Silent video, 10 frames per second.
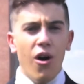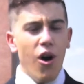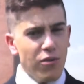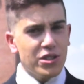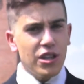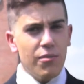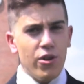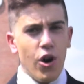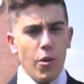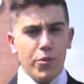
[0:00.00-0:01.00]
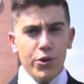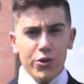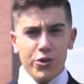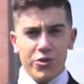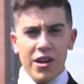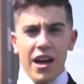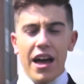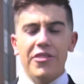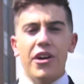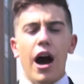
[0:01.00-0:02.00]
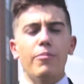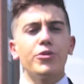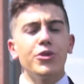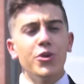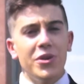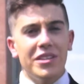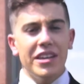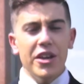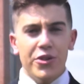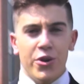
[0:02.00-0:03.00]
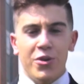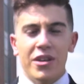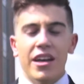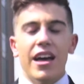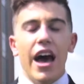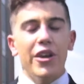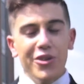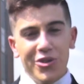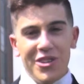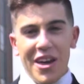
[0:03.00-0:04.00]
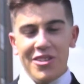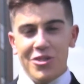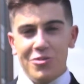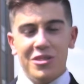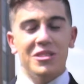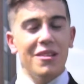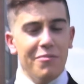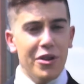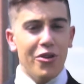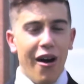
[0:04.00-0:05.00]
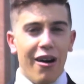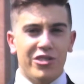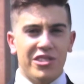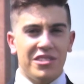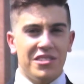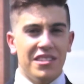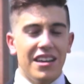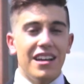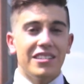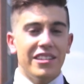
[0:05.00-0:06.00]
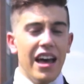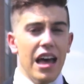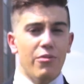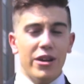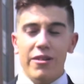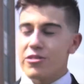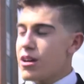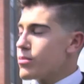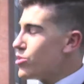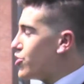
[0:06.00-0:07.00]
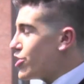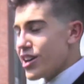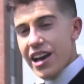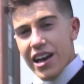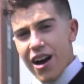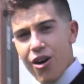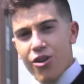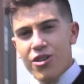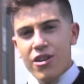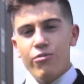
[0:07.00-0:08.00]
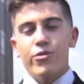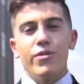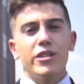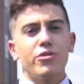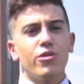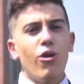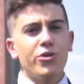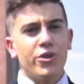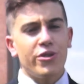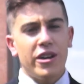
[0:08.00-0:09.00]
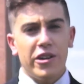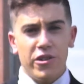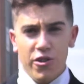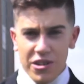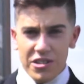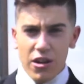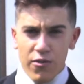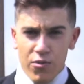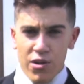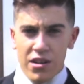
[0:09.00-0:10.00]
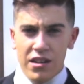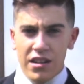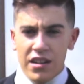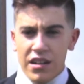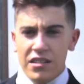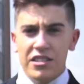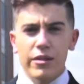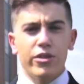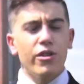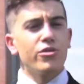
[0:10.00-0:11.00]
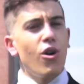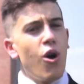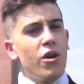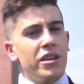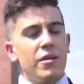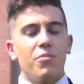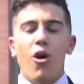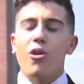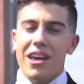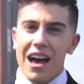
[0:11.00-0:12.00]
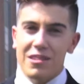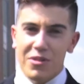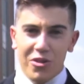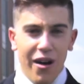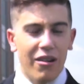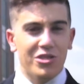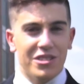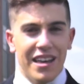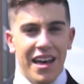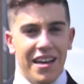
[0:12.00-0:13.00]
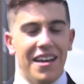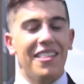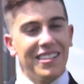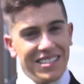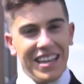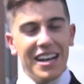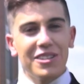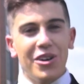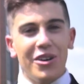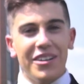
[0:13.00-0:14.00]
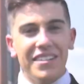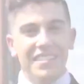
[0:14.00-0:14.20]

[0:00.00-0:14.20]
Over the summer, our producers and I had the opportunity to intern at news stations with esteemed meteorologists. Today, we're here at WGAL with Rachel Coulter and Curtis Silverwood to see what goes on in a broadcast meteorologist day. Let's take a look.